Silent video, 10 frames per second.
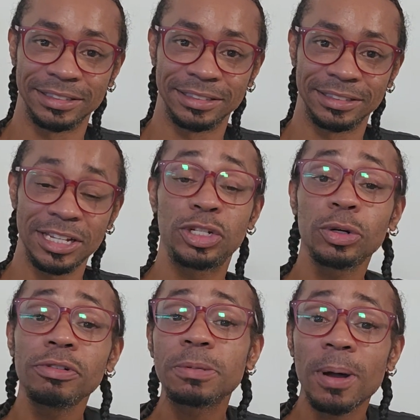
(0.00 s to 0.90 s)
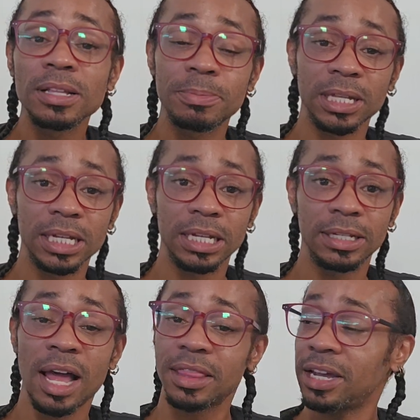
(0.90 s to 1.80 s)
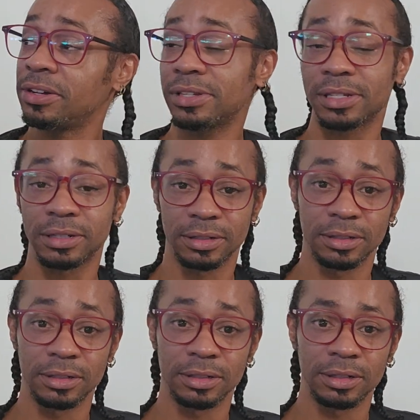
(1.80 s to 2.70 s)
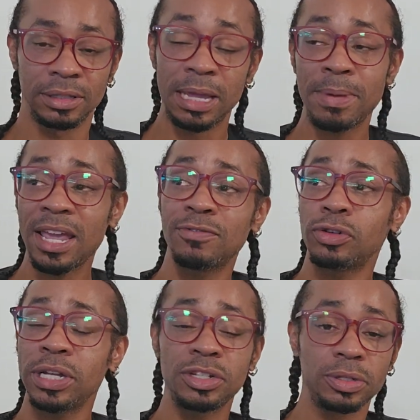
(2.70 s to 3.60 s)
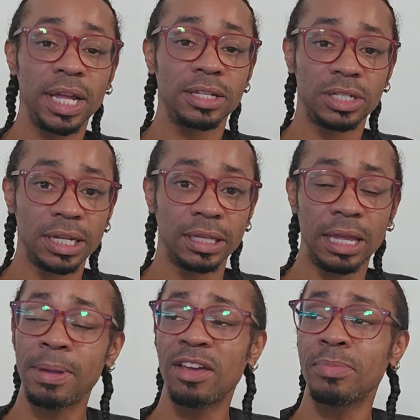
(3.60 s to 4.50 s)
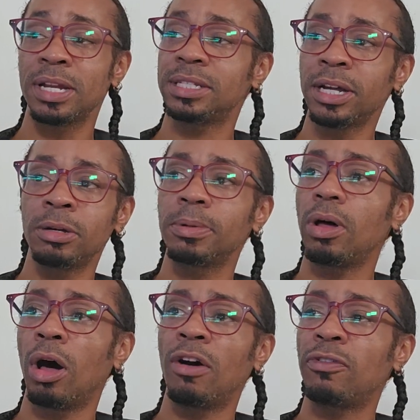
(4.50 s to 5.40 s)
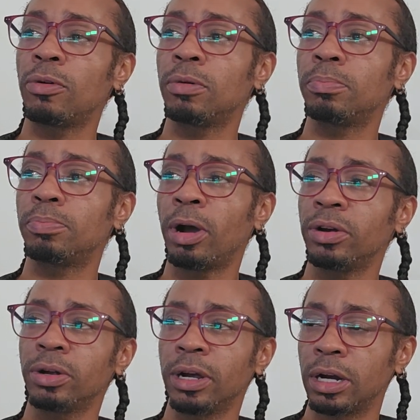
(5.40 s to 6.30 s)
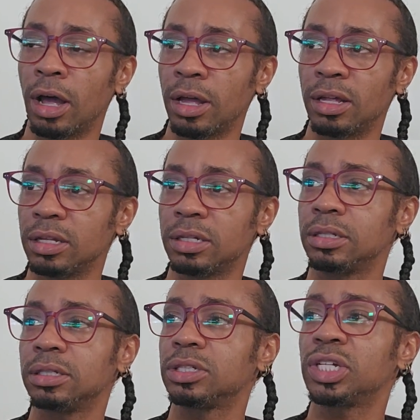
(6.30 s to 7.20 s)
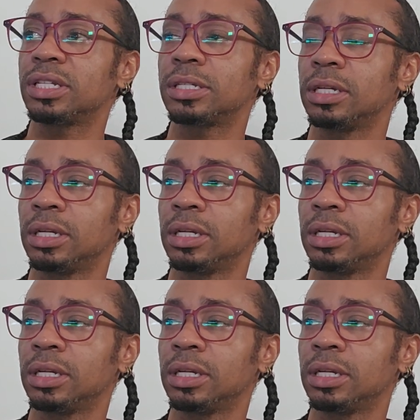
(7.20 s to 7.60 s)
It's your responsibility, not theirs. They may have treated you like shit. They may have been a terrible, awful partner and just